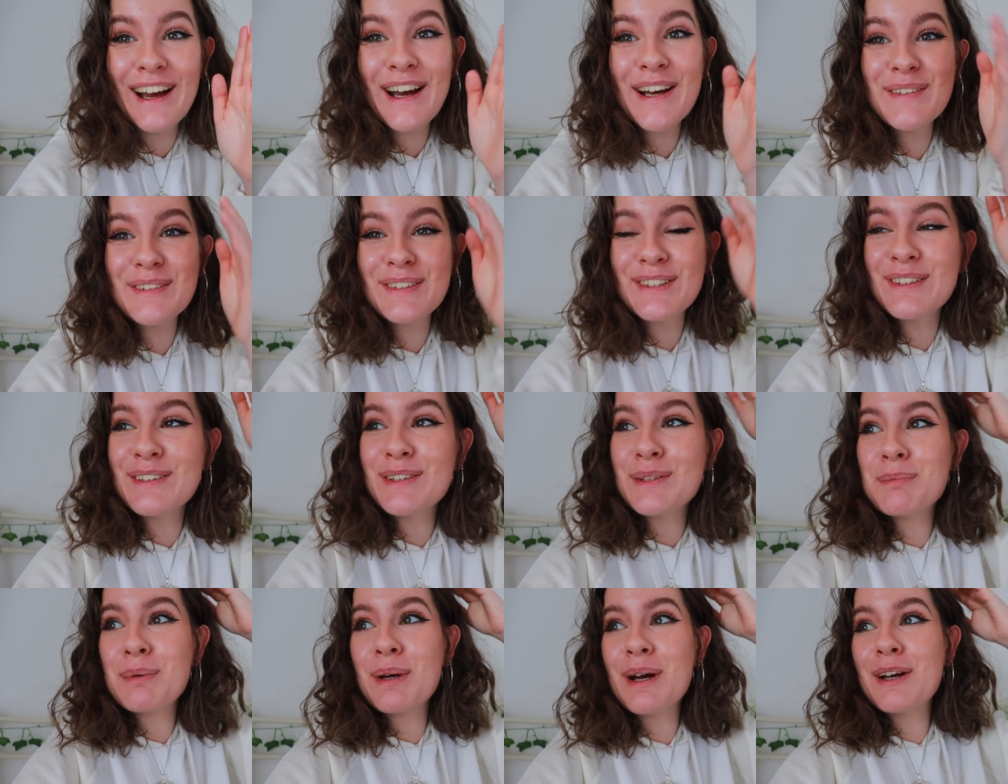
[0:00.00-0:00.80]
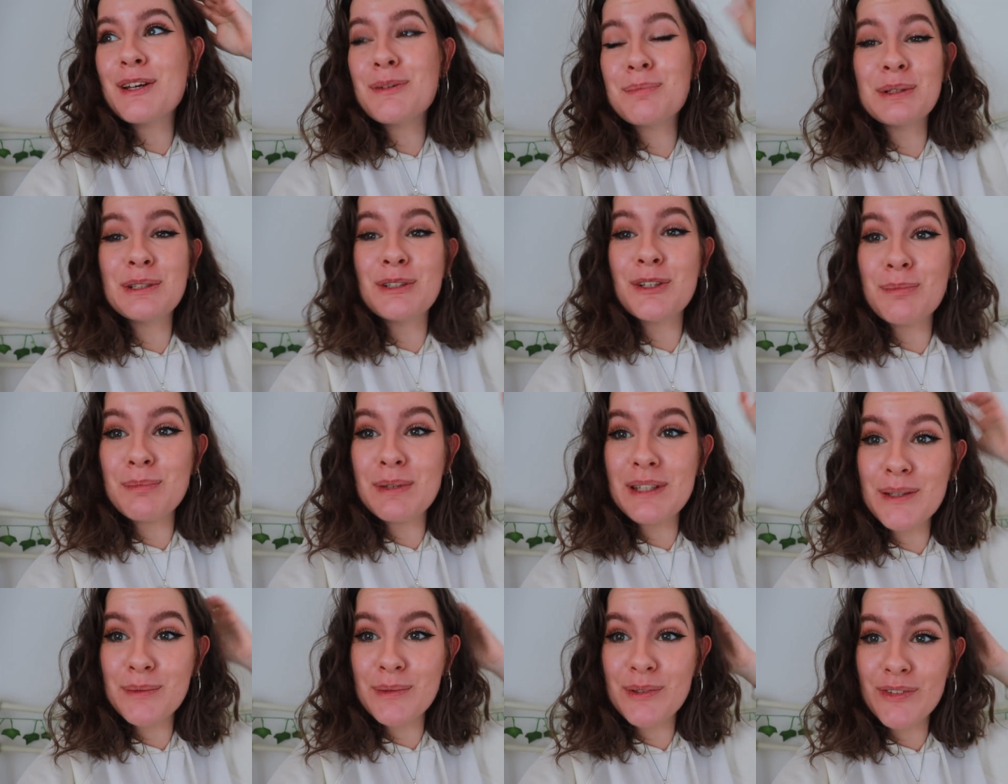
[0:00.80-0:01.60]
I'm so surprised, but it does
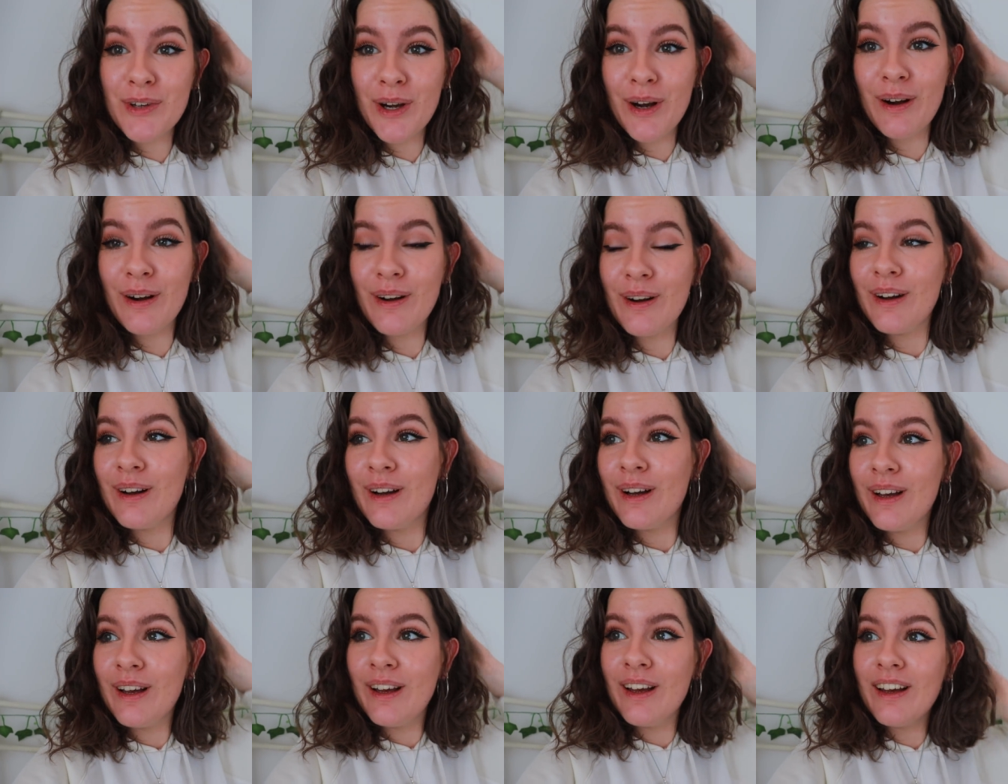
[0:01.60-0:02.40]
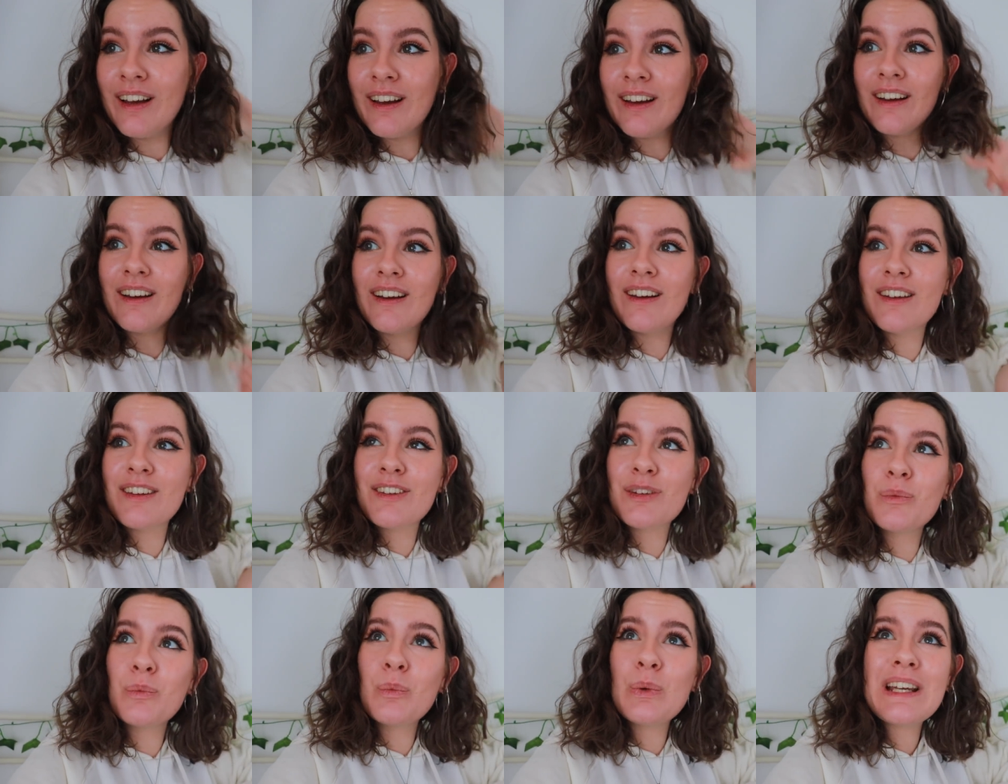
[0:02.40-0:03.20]
mean that we've got
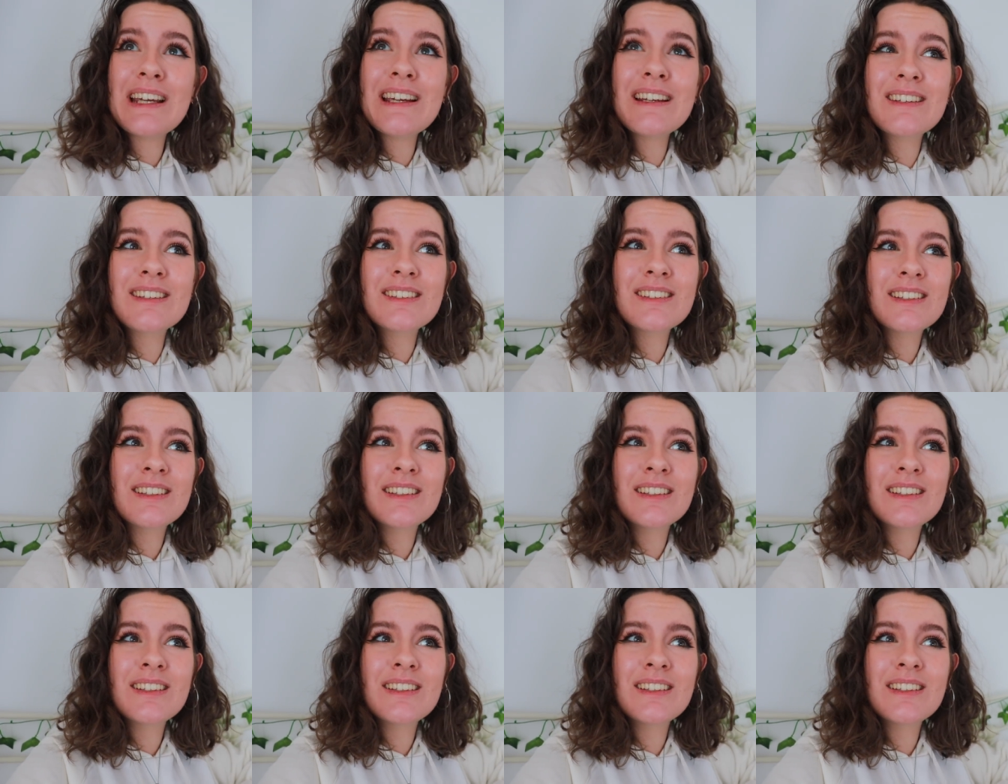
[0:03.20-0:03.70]
some weird